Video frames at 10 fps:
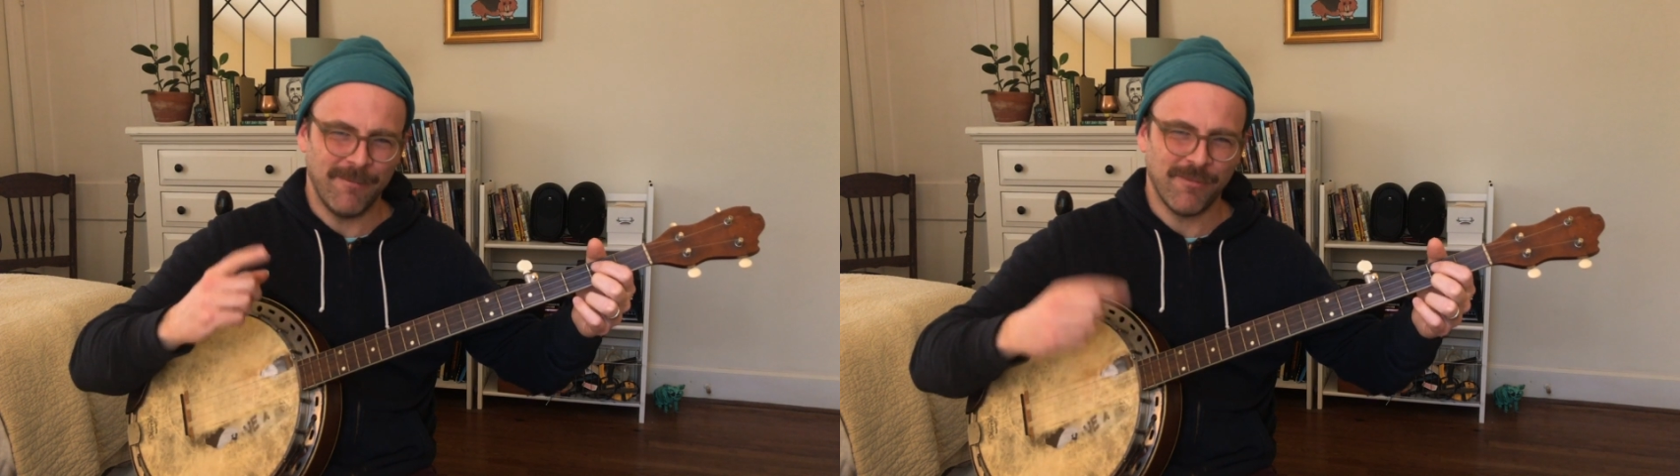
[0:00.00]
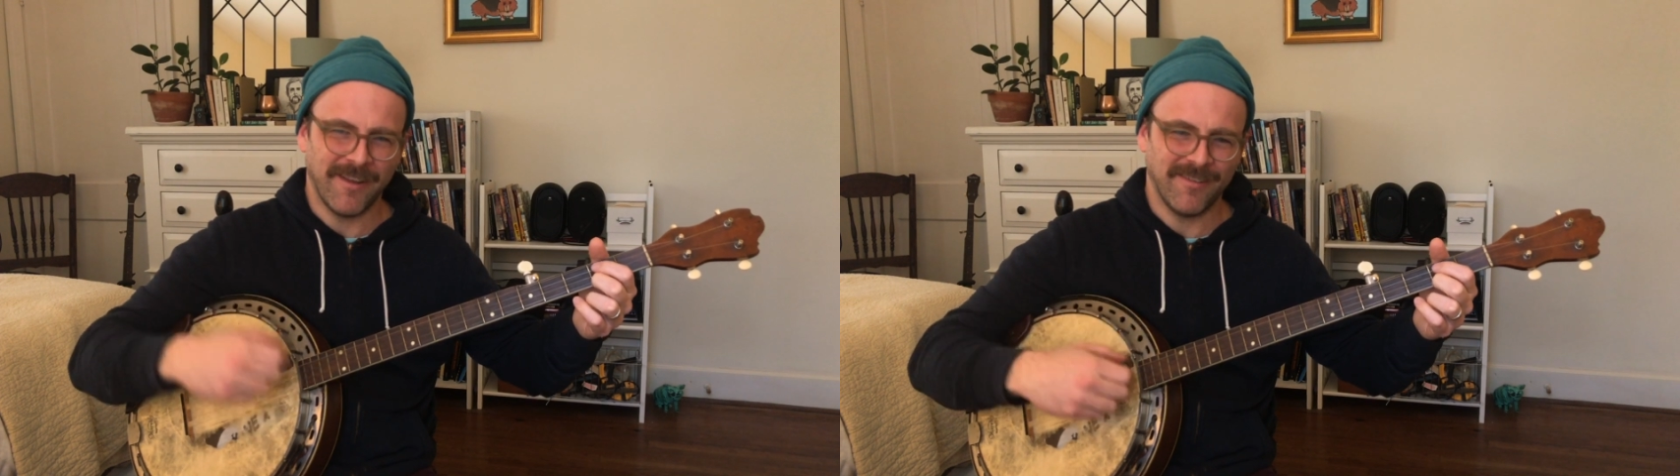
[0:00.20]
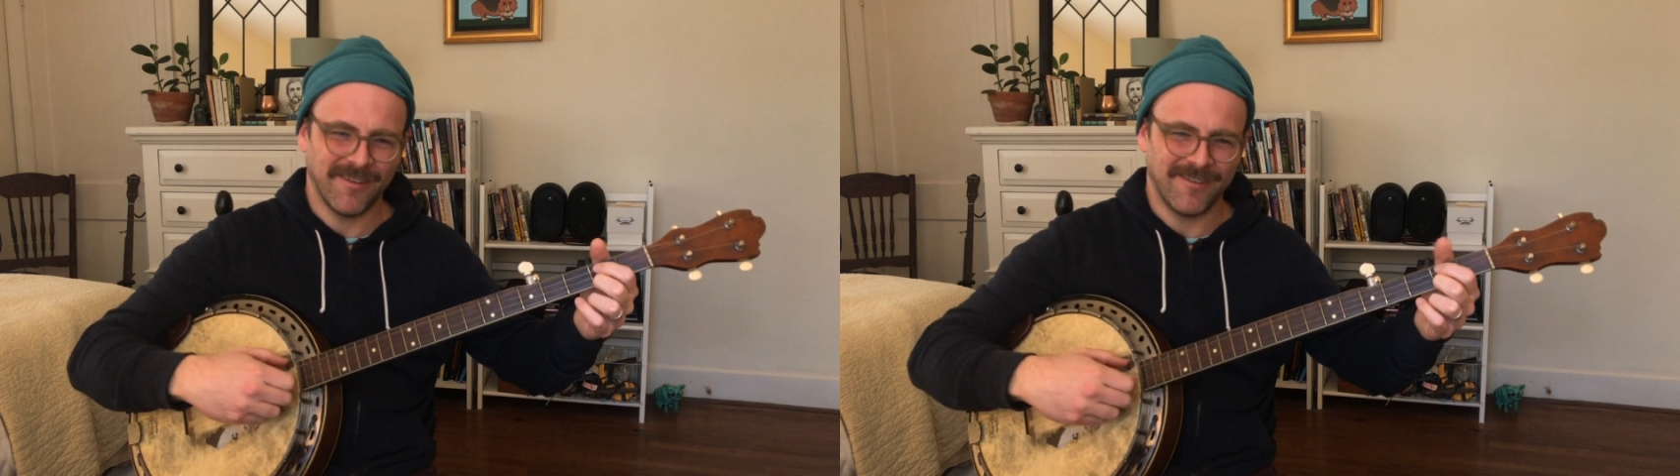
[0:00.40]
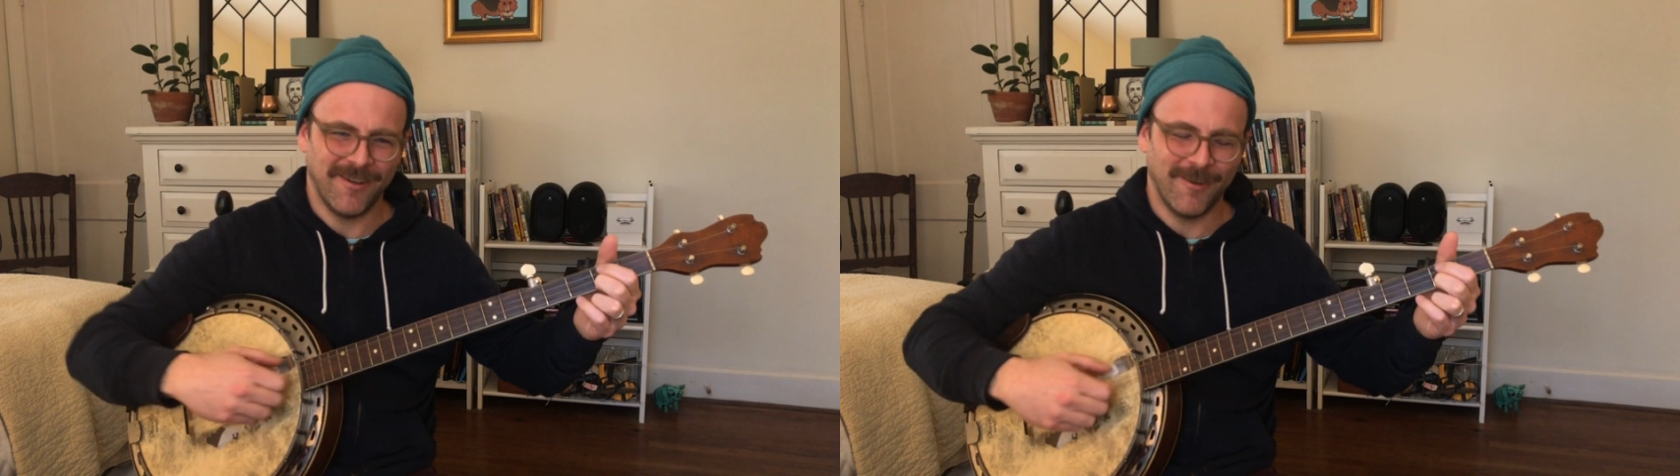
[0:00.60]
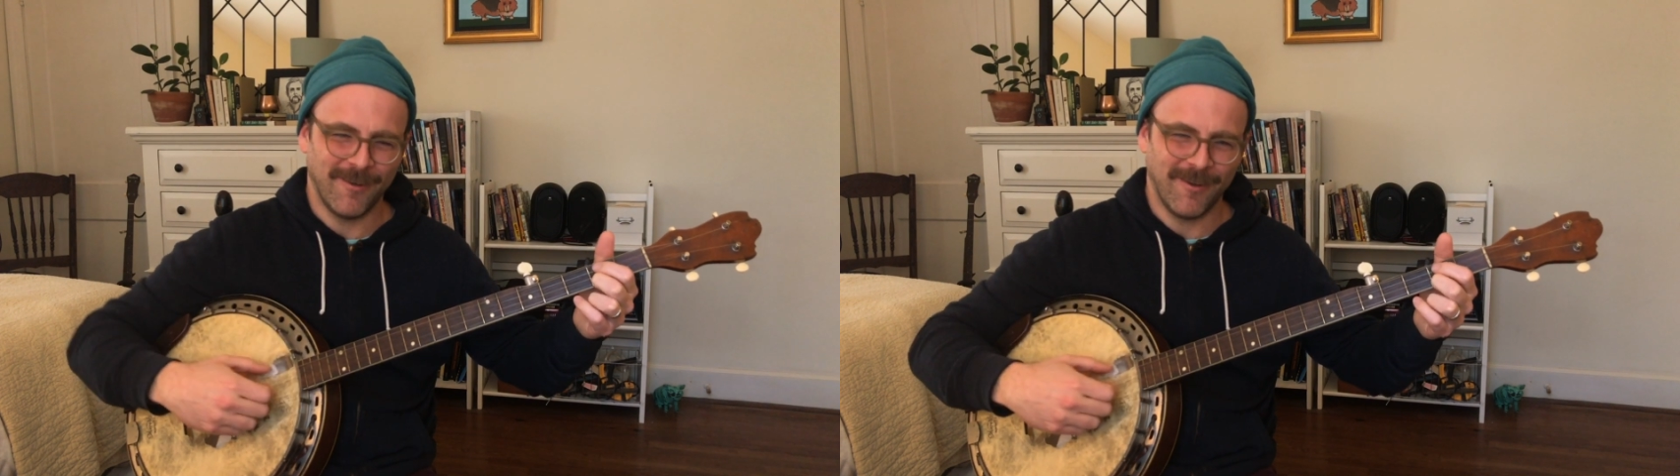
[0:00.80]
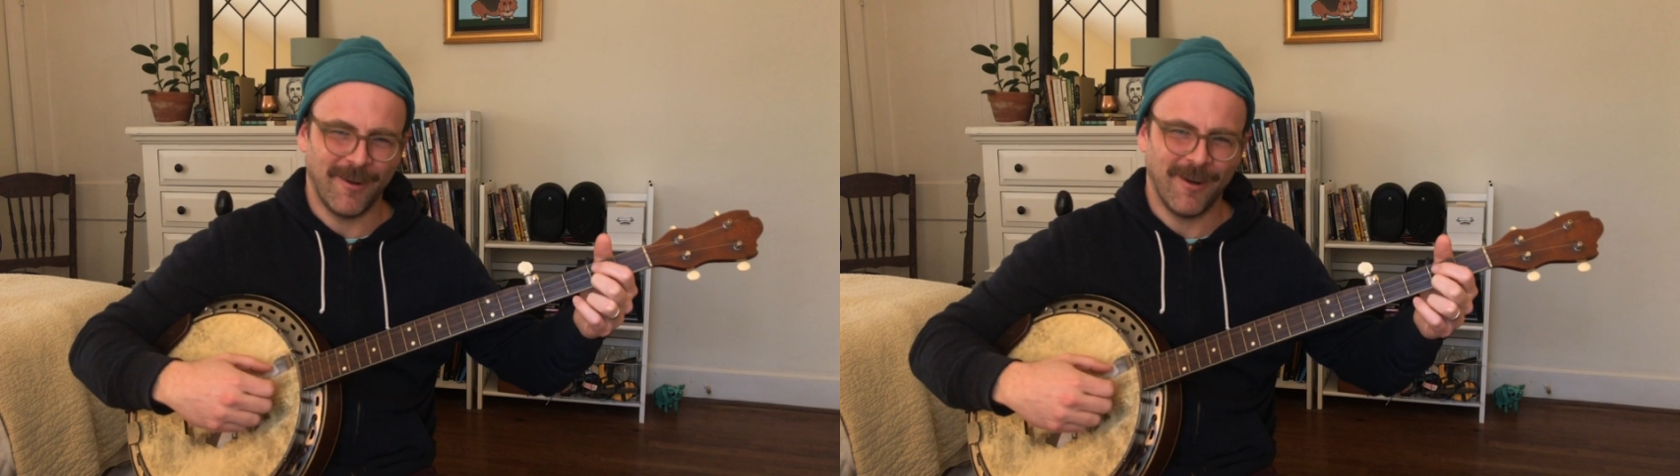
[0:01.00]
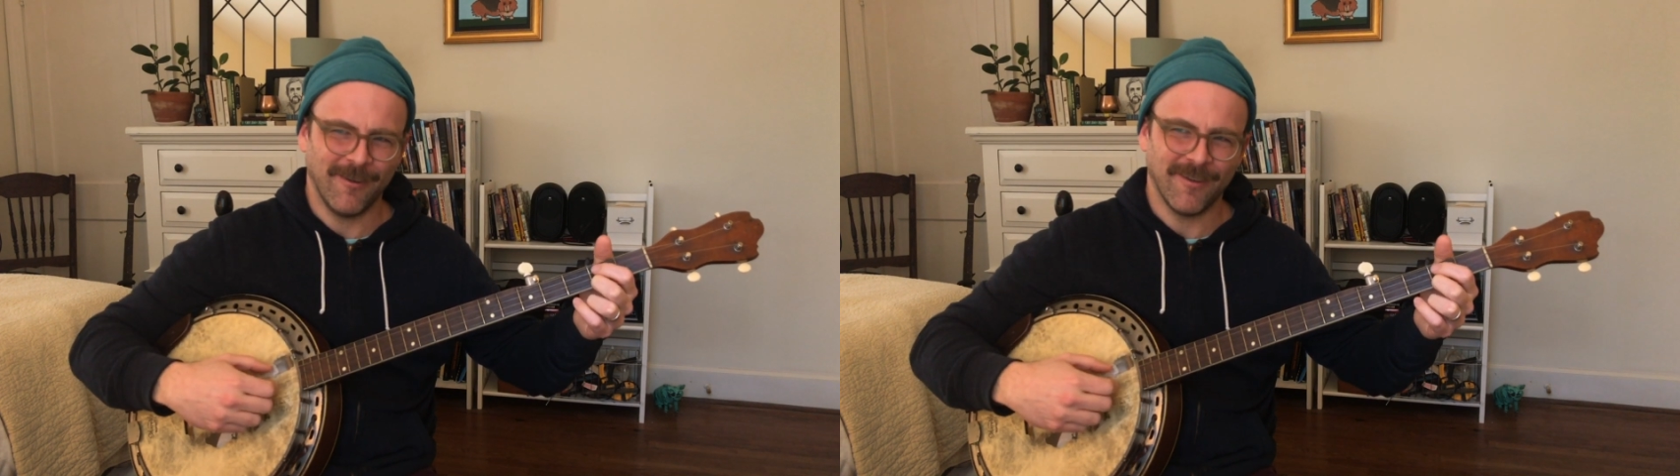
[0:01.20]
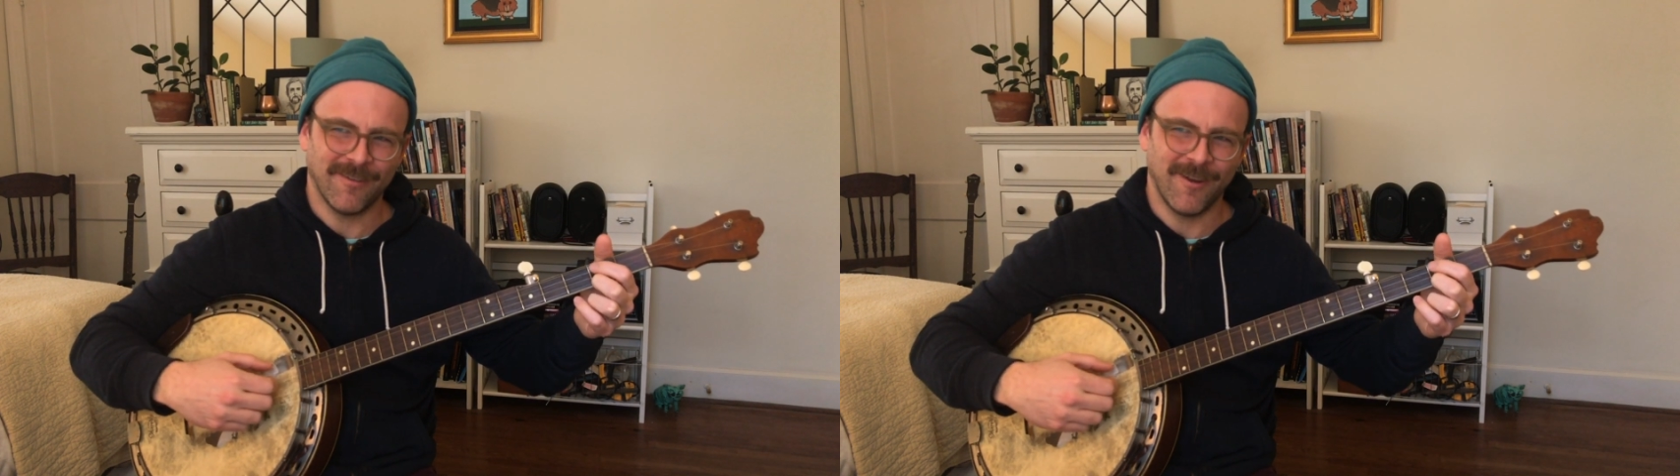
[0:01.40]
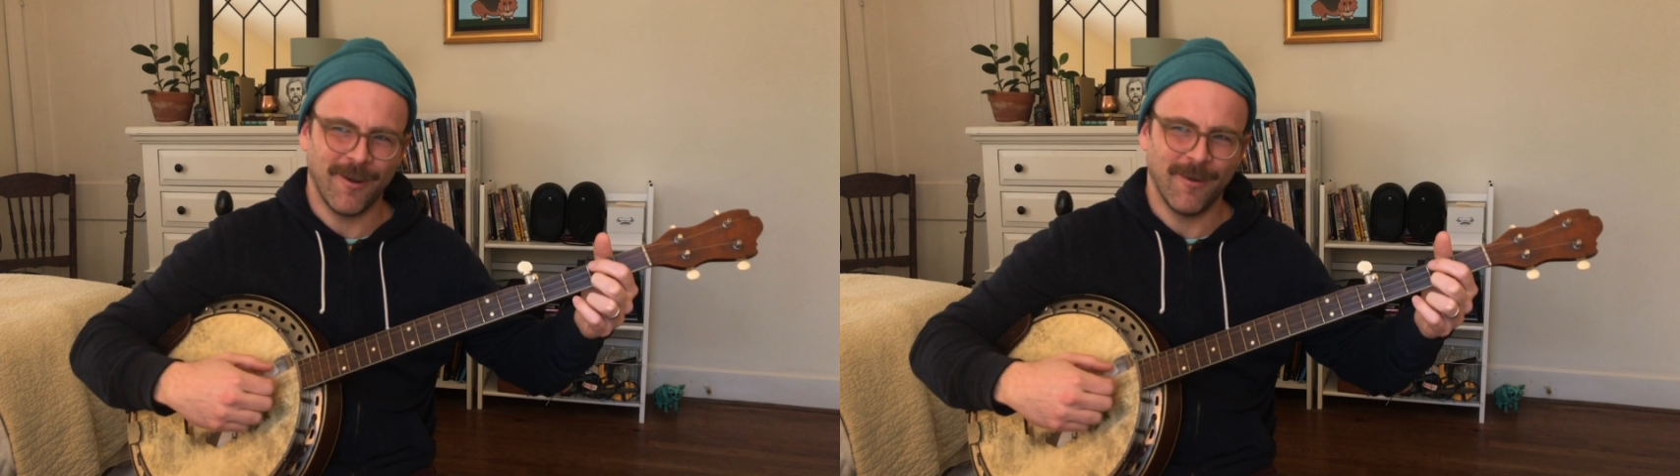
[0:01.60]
plays the tune, you hear this note,